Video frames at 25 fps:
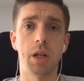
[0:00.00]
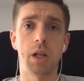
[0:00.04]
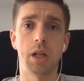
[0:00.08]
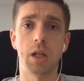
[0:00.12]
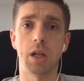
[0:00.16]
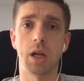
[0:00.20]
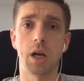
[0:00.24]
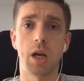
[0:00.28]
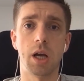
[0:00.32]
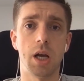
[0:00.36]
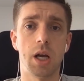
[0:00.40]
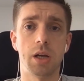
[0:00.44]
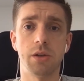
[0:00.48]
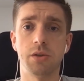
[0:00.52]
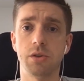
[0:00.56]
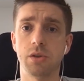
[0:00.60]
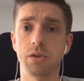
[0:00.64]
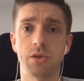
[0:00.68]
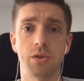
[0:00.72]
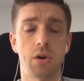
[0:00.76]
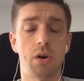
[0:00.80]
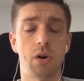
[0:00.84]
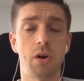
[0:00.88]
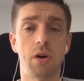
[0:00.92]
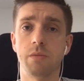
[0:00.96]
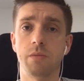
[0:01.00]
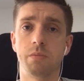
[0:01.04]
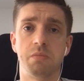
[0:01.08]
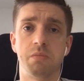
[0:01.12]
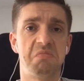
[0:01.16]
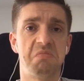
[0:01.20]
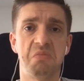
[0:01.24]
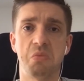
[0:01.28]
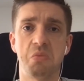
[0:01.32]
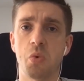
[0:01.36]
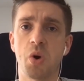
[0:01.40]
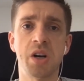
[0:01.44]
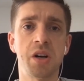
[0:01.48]
able to
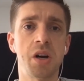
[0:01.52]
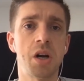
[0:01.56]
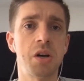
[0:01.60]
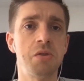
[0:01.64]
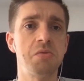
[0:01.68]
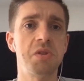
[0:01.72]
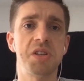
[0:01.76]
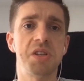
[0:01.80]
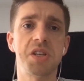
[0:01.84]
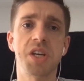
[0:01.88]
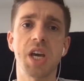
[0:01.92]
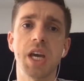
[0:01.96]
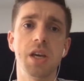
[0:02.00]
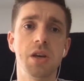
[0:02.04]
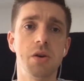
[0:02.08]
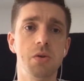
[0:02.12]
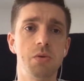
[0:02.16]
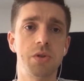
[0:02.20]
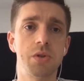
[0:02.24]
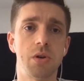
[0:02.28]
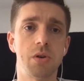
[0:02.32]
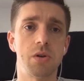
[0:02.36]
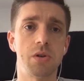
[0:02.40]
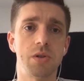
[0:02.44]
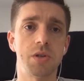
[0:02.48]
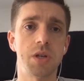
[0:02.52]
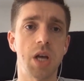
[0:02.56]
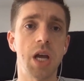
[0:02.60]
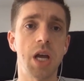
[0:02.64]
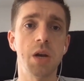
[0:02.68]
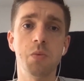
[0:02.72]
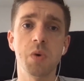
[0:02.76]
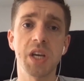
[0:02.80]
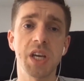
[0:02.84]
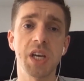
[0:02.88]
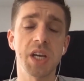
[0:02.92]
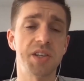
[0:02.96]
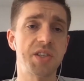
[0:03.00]
serve 100K
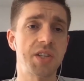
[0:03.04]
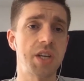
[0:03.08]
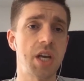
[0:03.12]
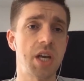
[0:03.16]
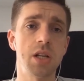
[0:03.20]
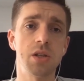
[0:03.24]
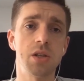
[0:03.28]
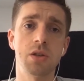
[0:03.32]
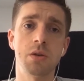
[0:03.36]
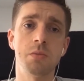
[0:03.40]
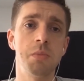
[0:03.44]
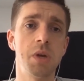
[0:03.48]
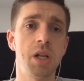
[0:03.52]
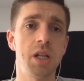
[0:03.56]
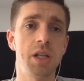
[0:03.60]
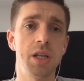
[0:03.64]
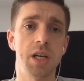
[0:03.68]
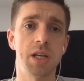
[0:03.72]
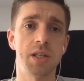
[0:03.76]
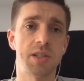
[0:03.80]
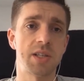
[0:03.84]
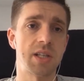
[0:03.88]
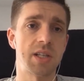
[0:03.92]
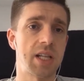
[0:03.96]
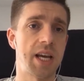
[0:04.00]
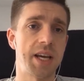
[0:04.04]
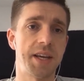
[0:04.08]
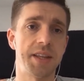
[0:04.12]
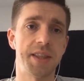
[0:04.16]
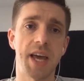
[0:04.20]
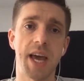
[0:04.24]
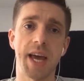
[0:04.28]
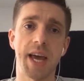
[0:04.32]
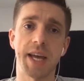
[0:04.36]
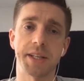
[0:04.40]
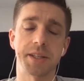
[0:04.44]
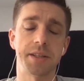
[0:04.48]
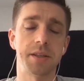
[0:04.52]
users, and we can scale to millions
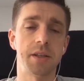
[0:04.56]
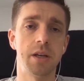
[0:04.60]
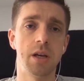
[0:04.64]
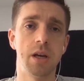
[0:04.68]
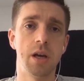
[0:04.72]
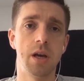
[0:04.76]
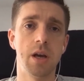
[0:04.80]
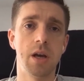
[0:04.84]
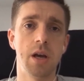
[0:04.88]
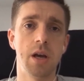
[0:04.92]
like that.